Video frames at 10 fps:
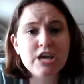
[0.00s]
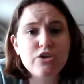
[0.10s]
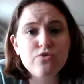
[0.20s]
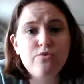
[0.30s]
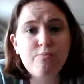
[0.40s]

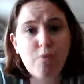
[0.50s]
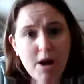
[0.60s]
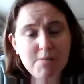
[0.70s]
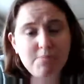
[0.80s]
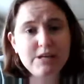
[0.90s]
you've
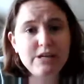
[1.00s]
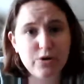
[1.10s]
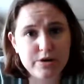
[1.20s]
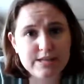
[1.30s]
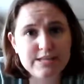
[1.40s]
probably
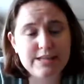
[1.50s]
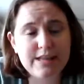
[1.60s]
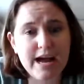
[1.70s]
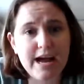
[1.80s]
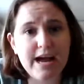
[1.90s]
noticed
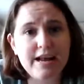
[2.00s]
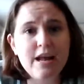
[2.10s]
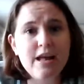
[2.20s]
that